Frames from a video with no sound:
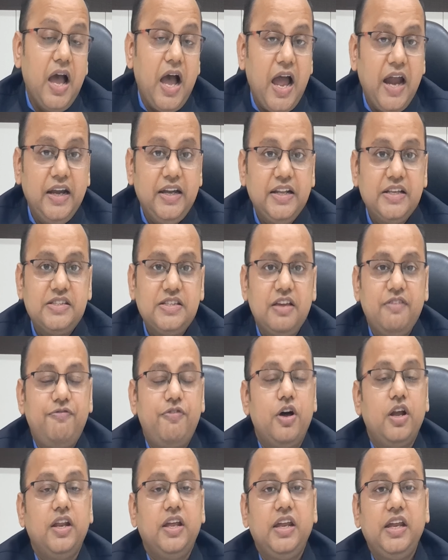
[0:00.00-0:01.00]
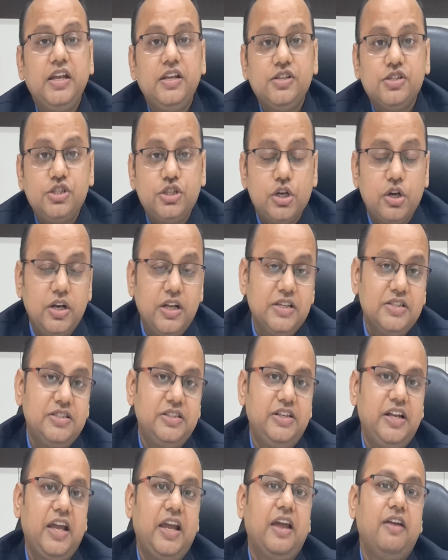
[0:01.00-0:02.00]
ITC for
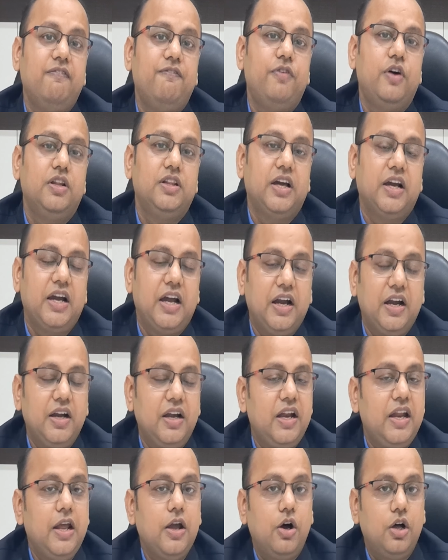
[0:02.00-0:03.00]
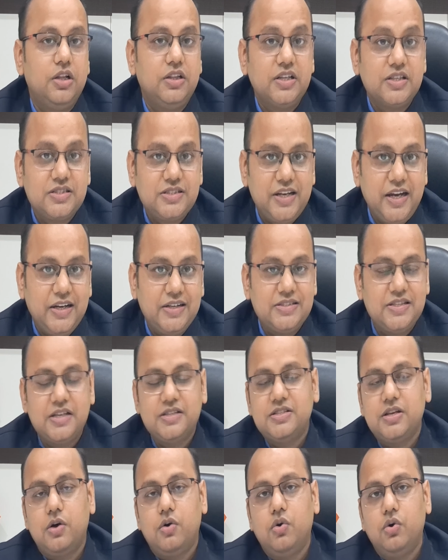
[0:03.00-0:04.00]
insurance taken for the country, all the states
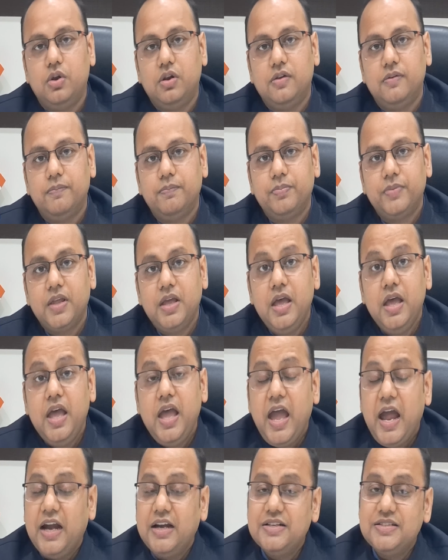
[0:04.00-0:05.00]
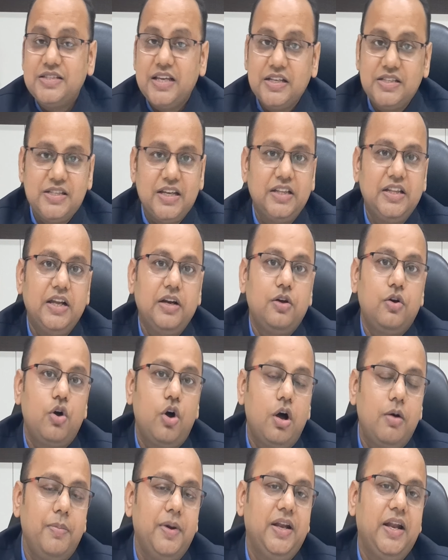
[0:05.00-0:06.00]
as a whole, and such other
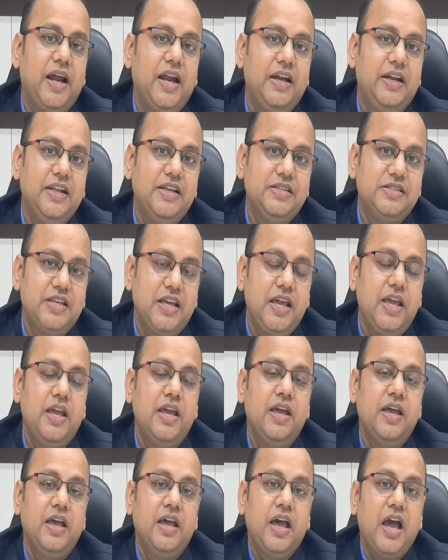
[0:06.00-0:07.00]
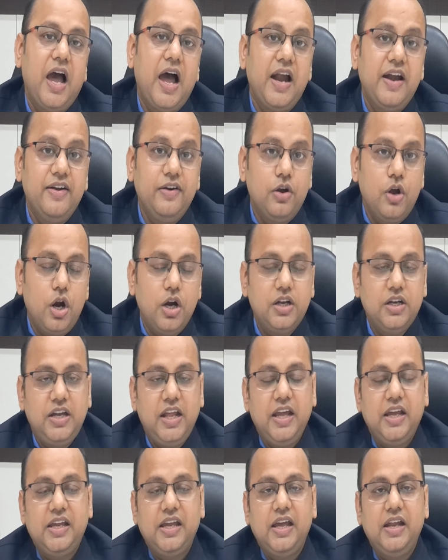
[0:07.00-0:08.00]
common ITC are not
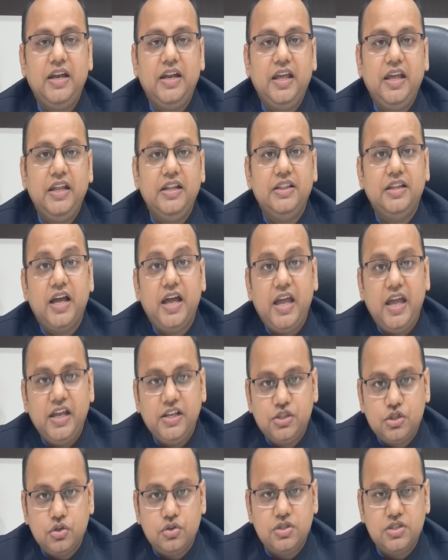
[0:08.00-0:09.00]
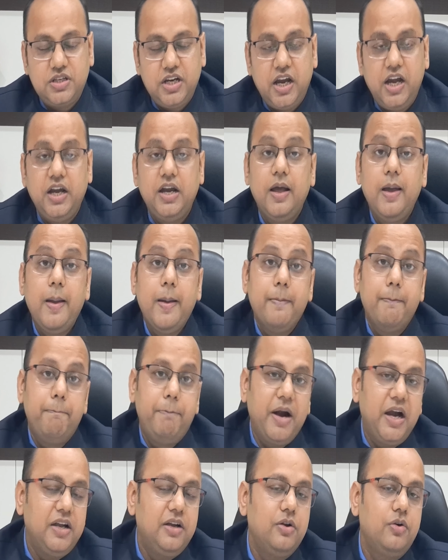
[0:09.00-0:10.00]
taken in the HO state
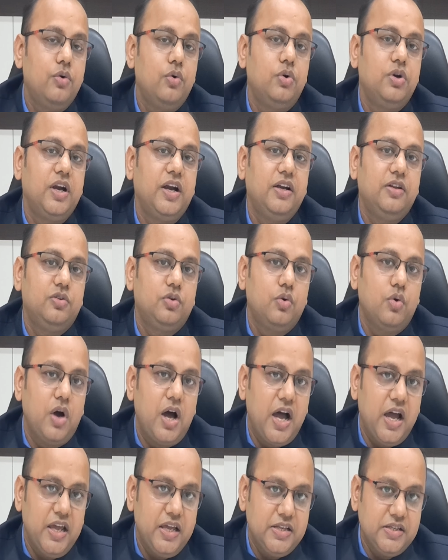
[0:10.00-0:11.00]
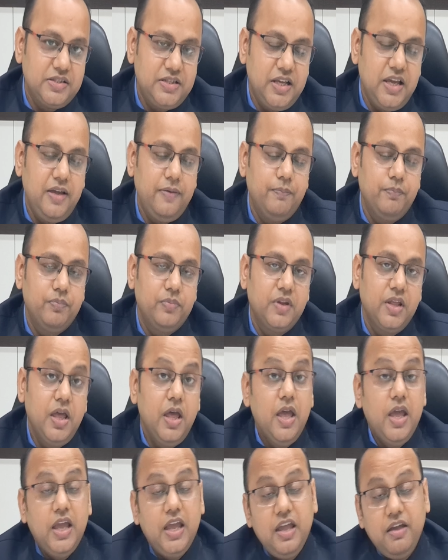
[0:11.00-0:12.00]
but routed through ISD.
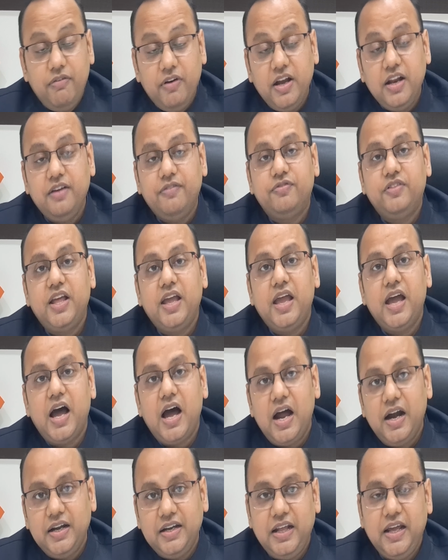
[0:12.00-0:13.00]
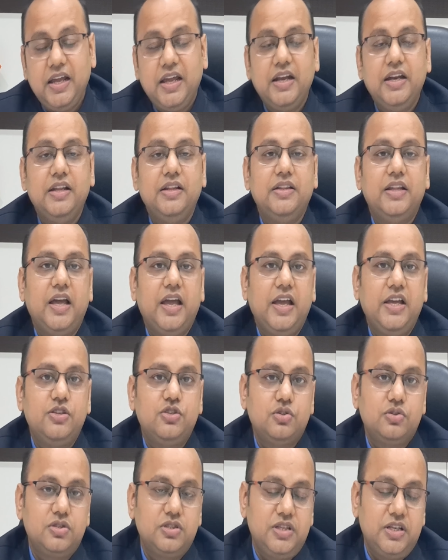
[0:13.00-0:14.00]
Even if they are taken in the
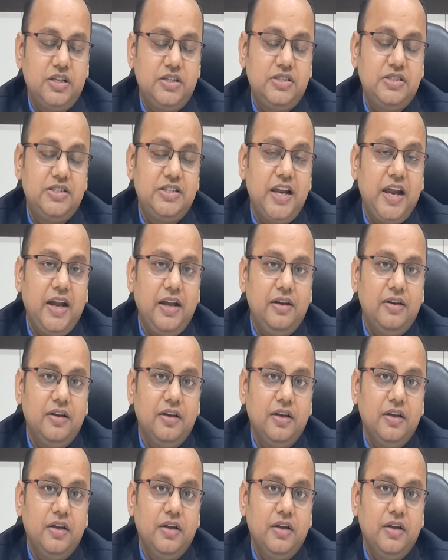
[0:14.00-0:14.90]
HO state,